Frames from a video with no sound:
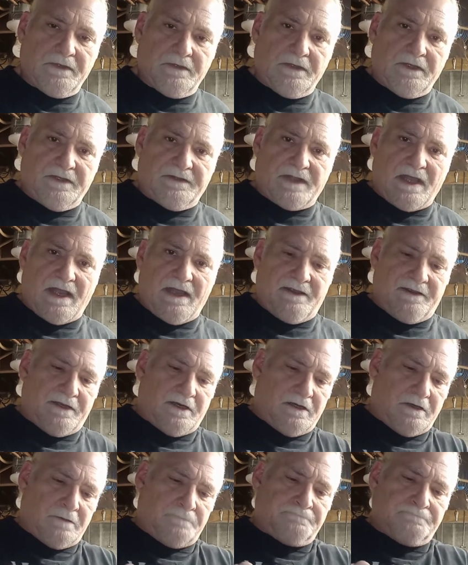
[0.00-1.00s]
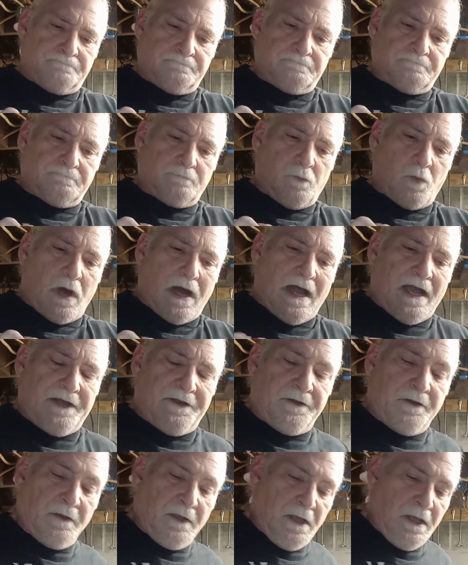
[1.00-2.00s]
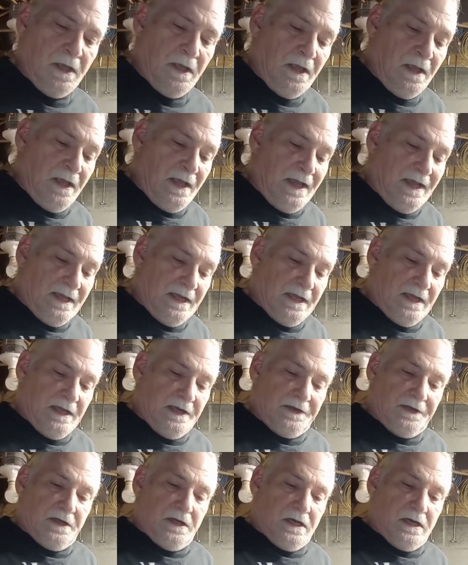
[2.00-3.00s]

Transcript: in that, wide. And